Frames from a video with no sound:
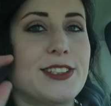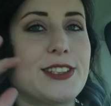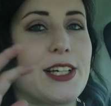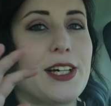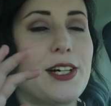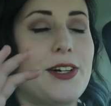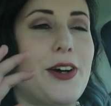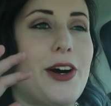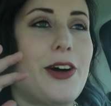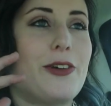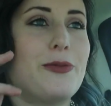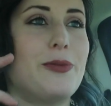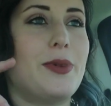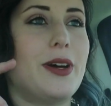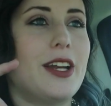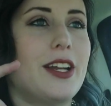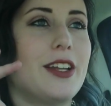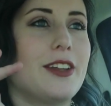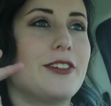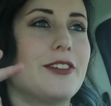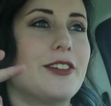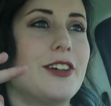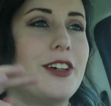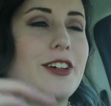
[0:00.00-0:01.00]
So I've been
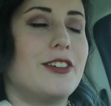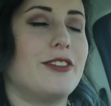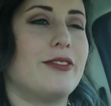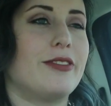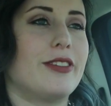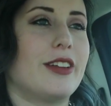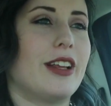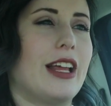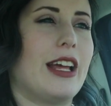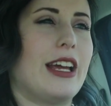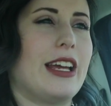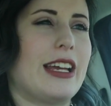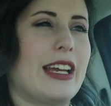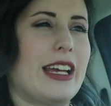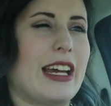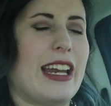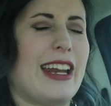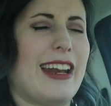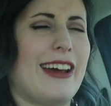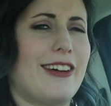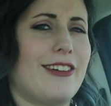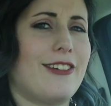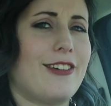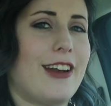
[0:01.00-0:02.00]
on the road for like
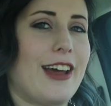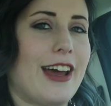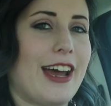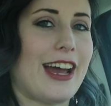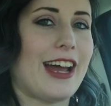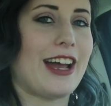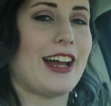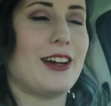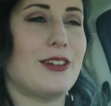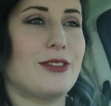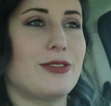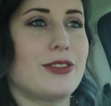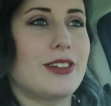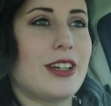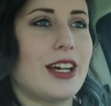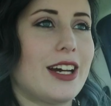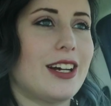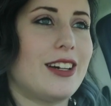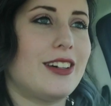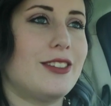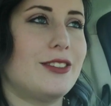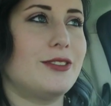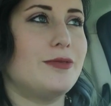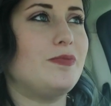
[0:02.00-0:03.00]
an hour and a half
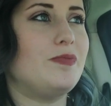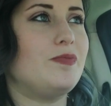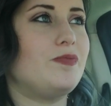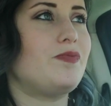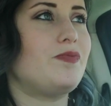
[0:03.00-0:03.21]
now.